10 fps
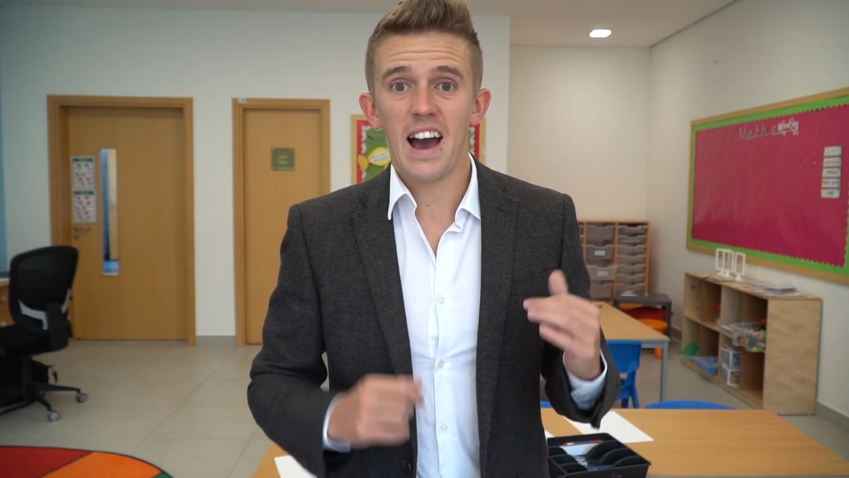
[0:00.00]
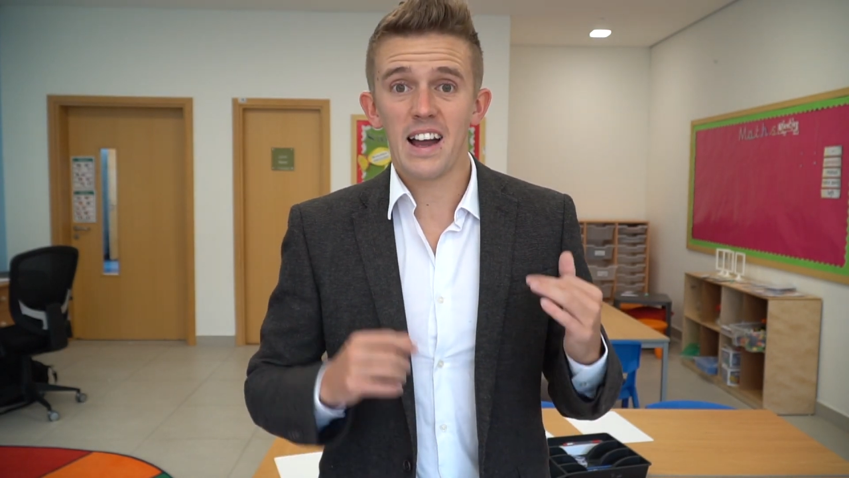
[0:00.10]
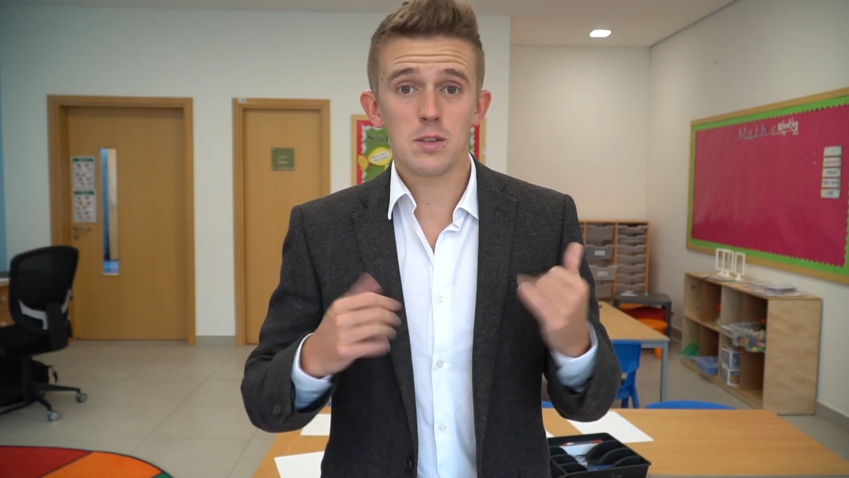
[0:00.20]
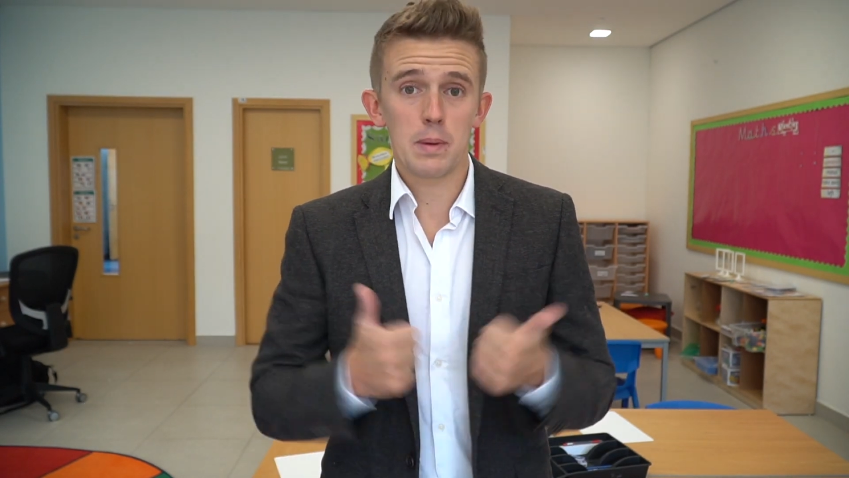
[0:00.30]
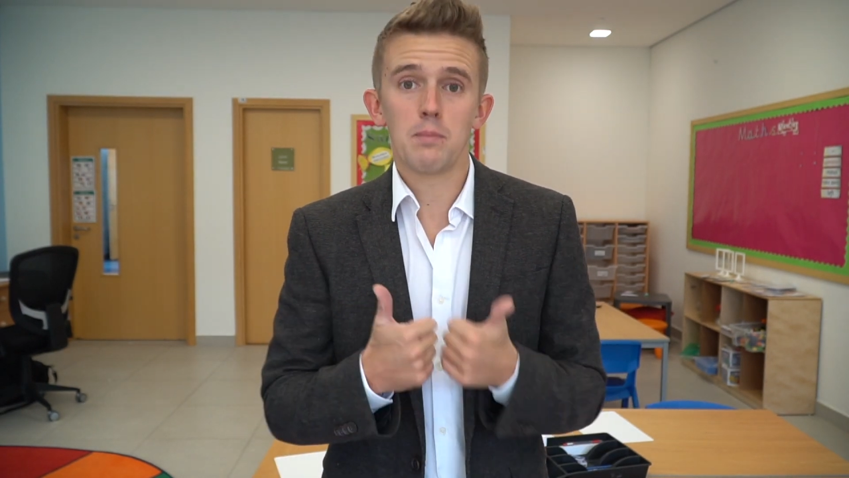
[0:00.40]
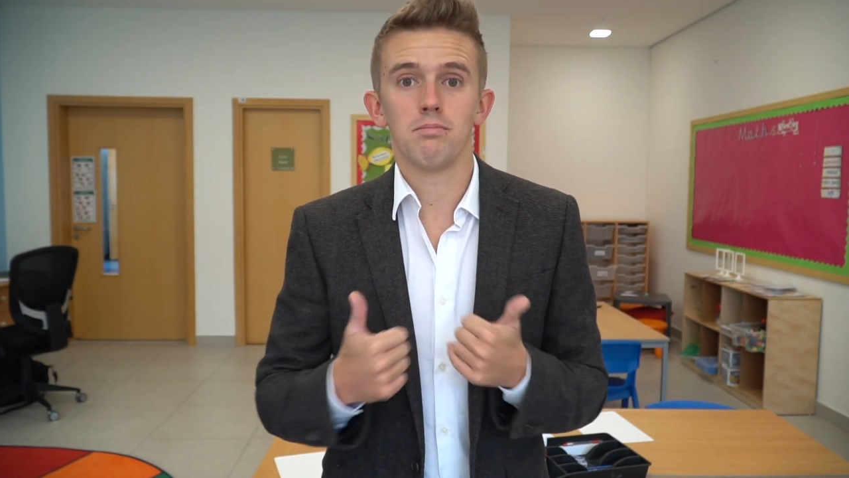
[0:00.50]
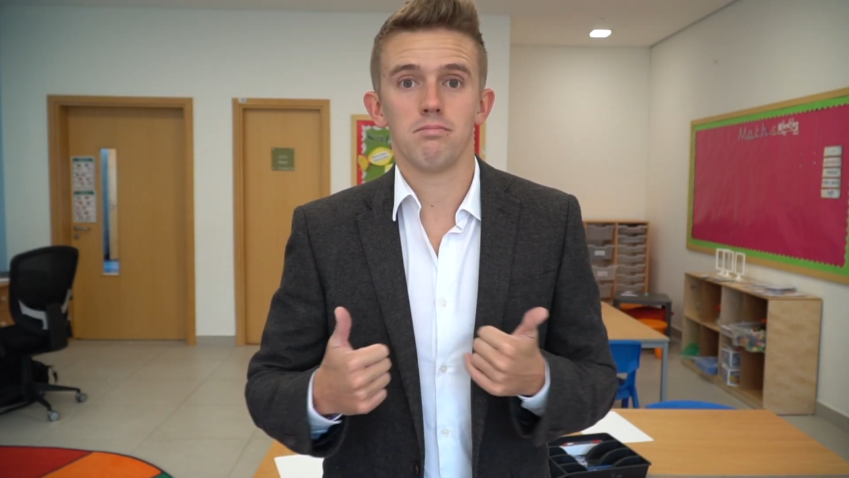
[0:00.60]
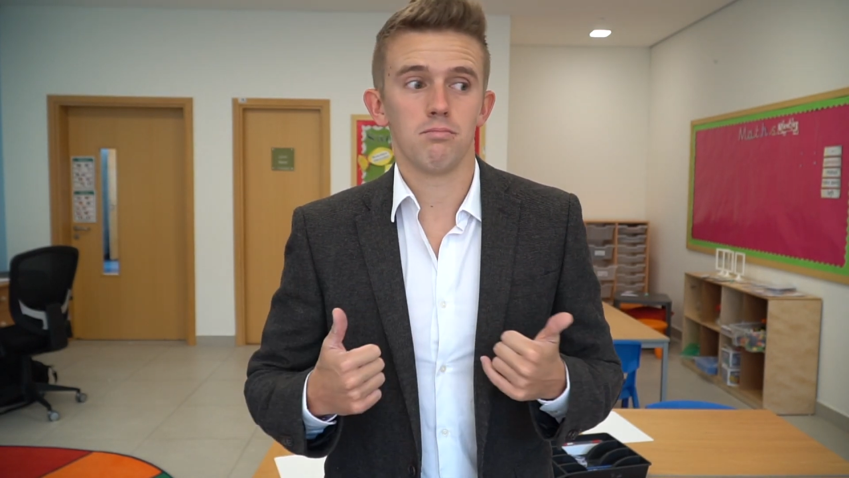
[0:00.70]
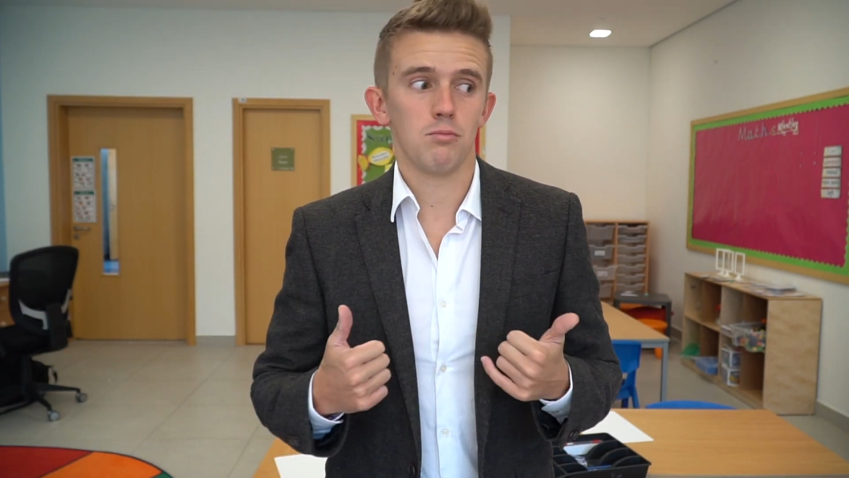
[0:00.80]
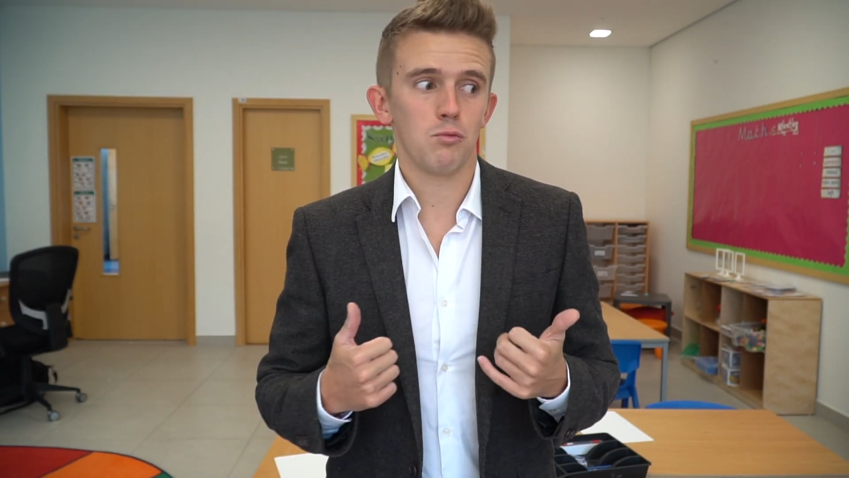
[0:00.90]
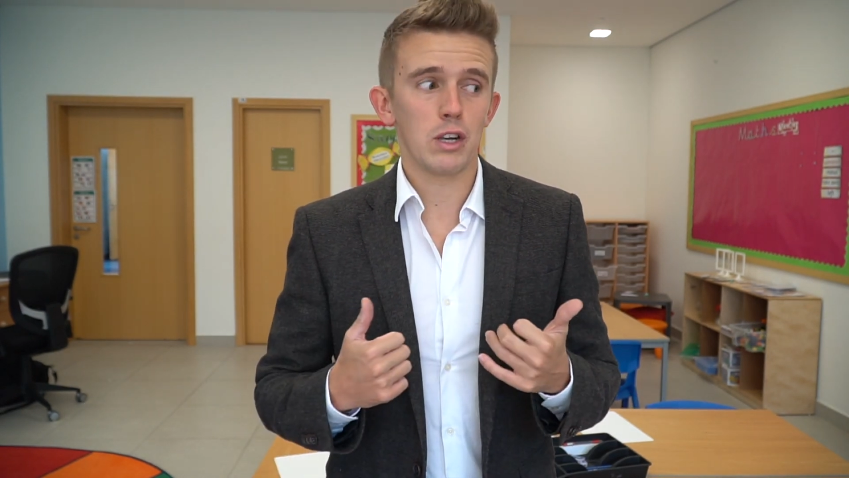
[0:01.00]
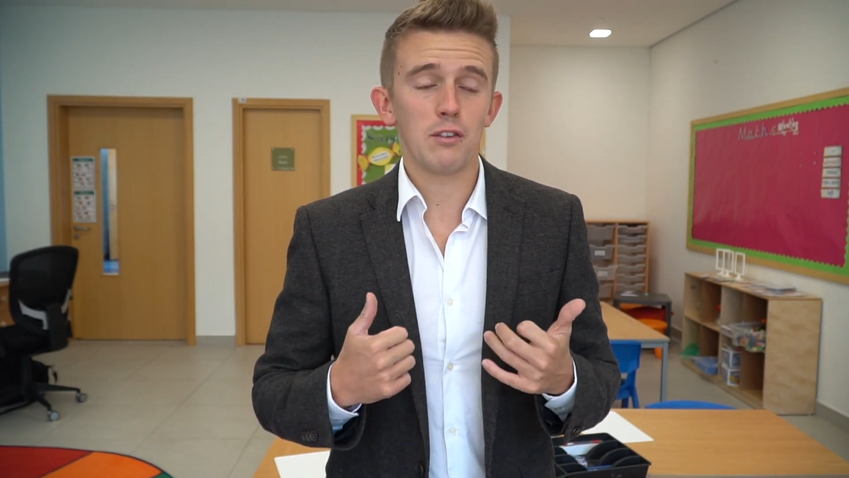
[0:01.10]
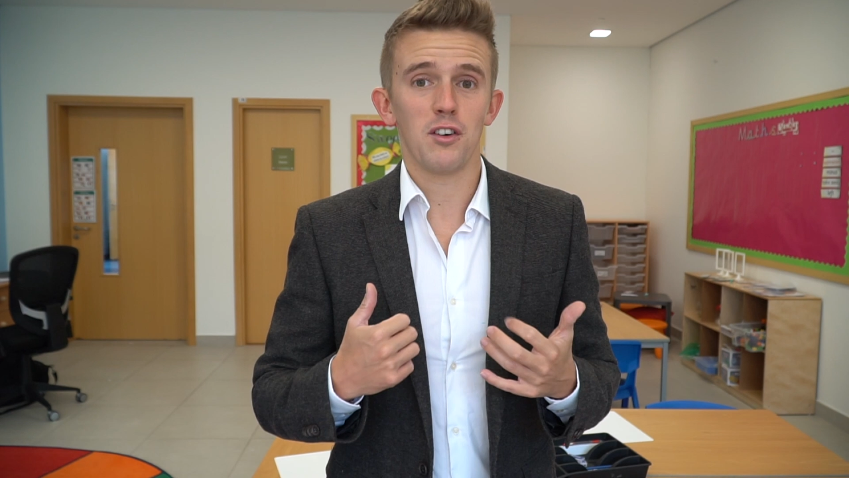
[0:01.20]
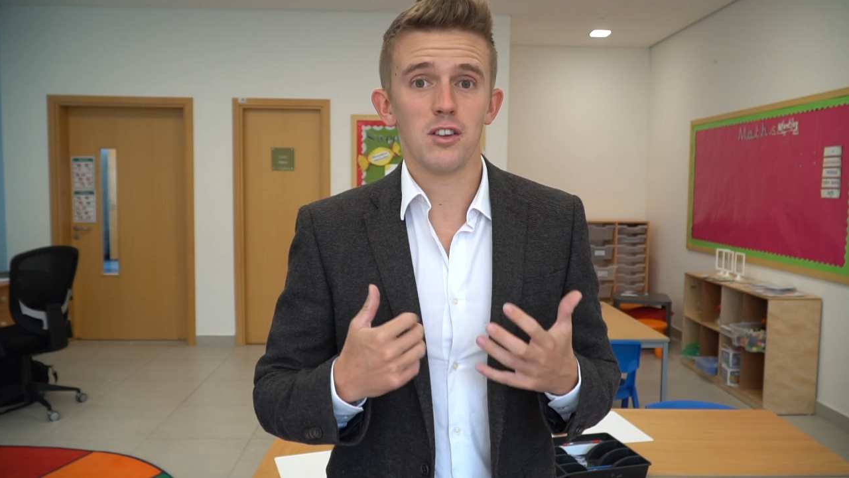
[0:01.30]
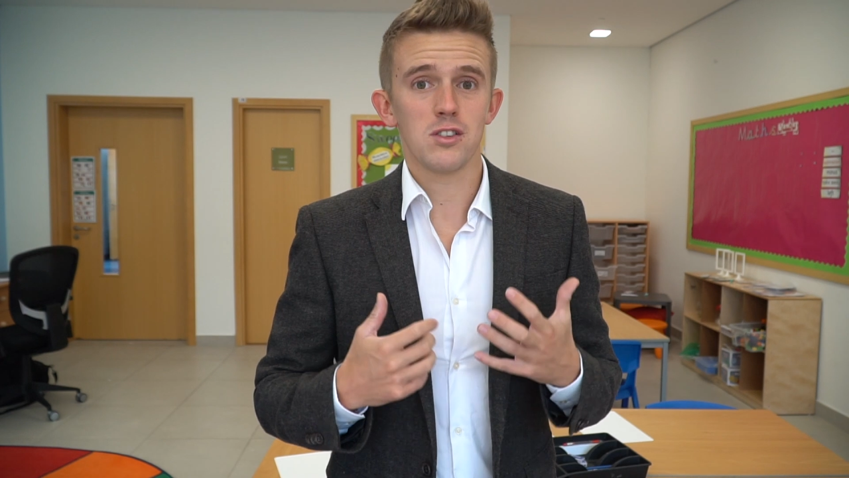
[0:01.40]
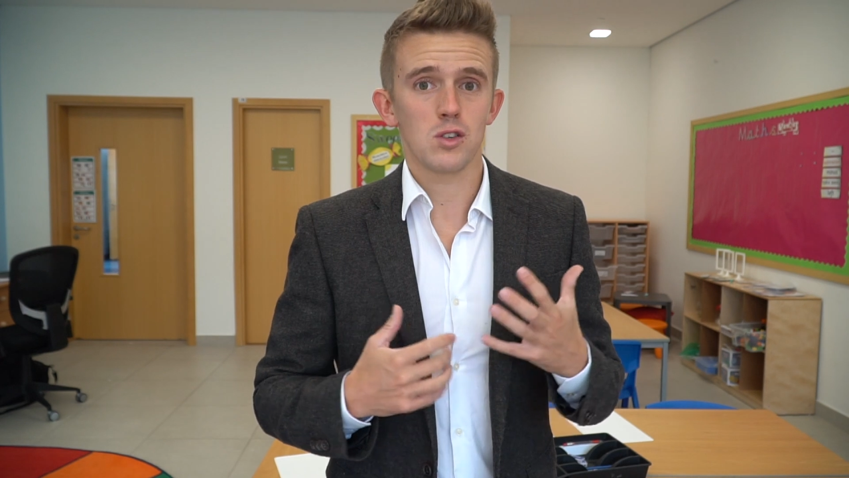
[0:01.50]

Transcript: and it's been really fun